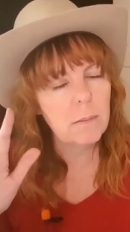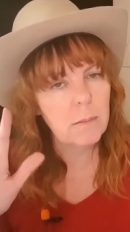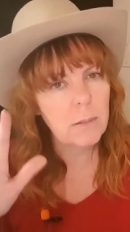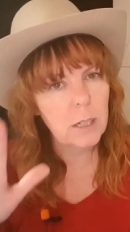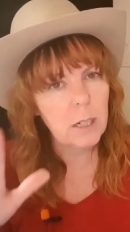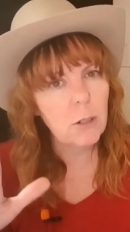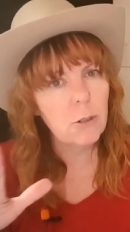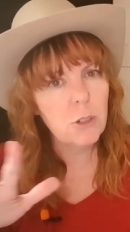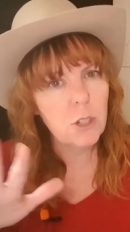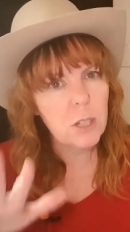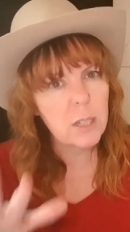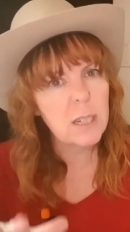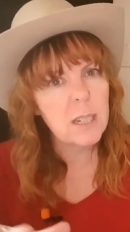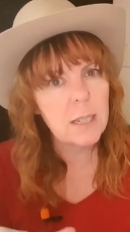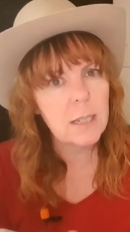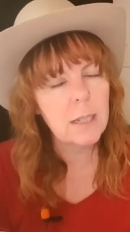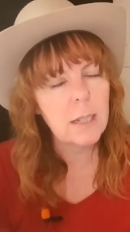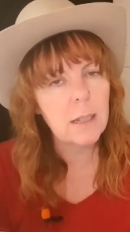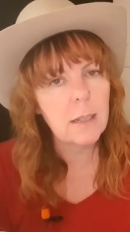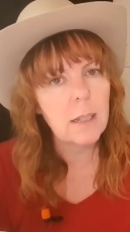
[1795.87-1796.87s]
you know, just to
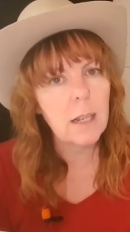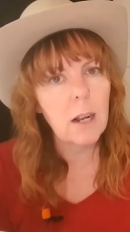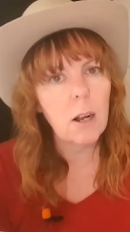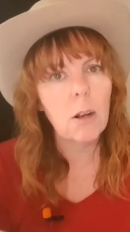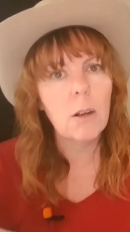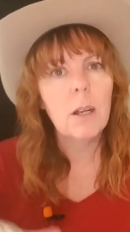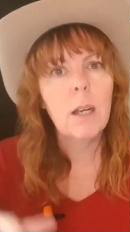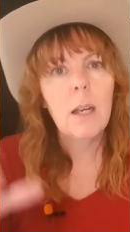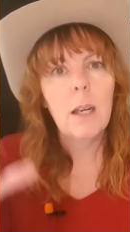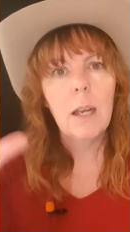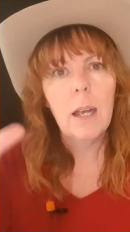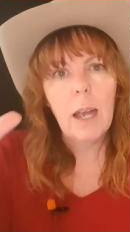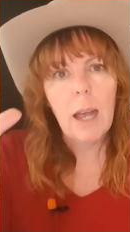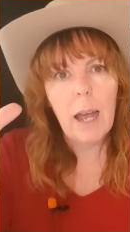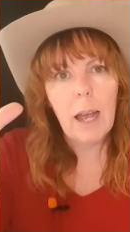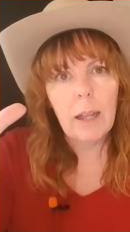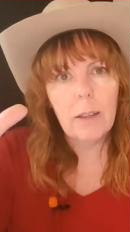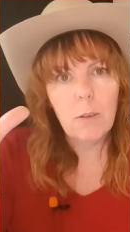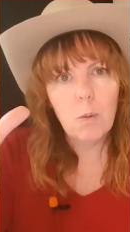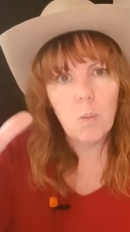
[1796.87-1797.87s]
sit there,
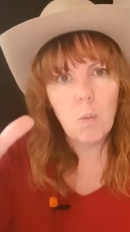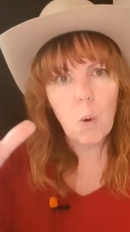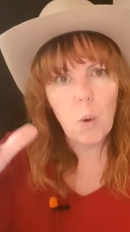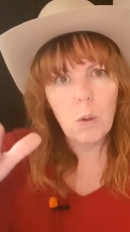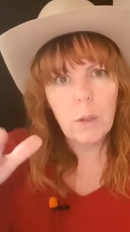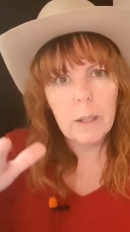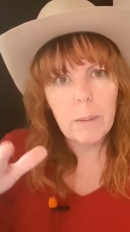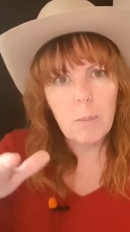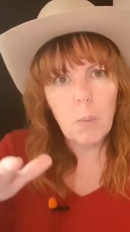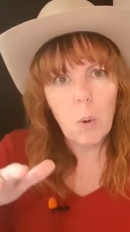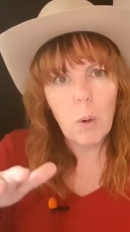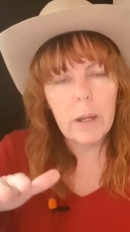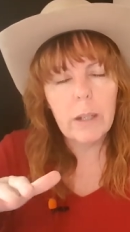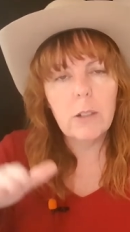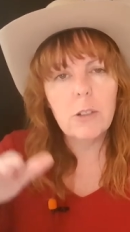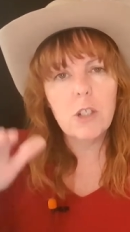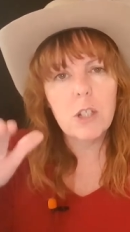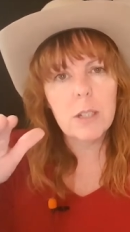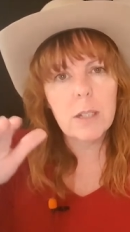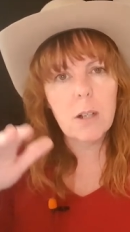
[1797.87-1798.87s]
and the rolling
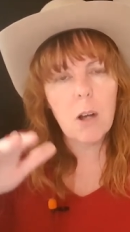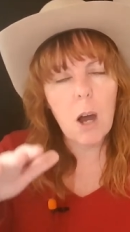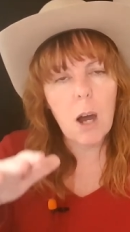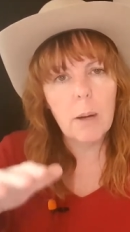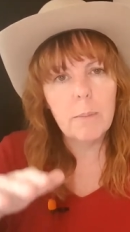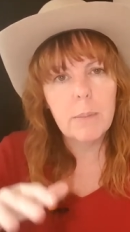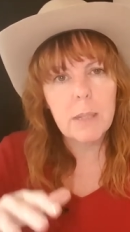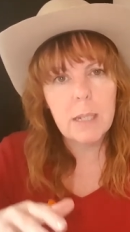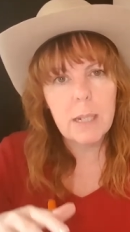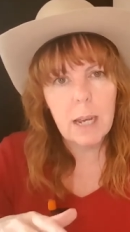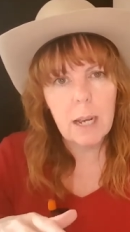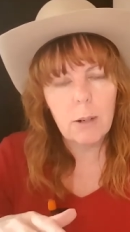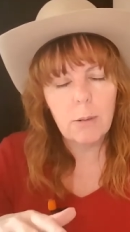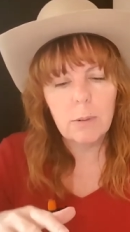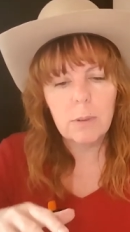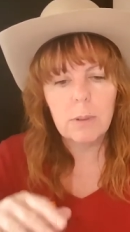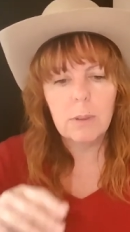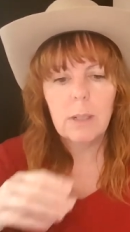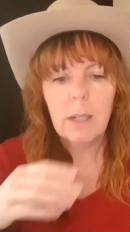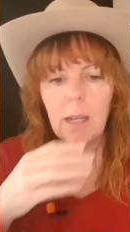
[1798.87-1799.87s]
boil just calms
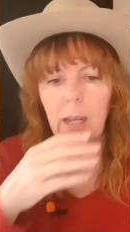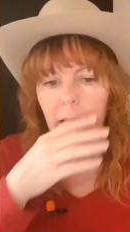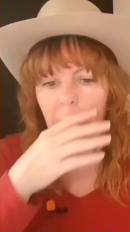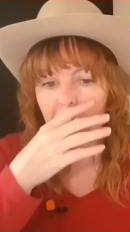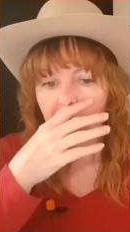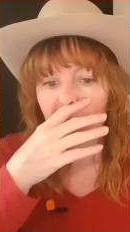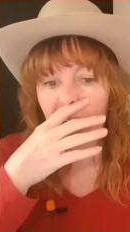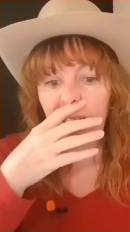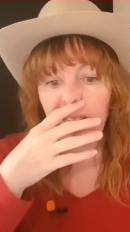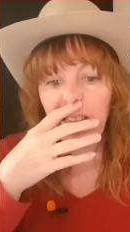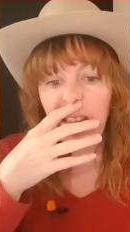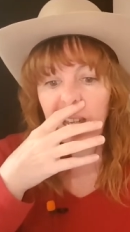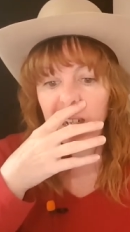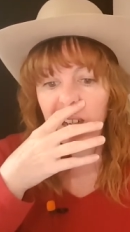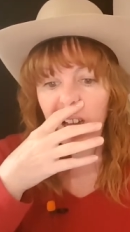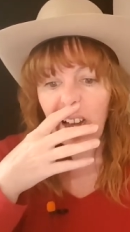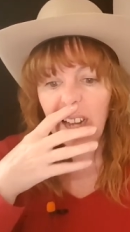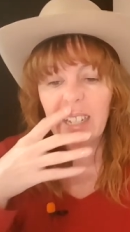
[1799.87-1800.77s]
down. And then I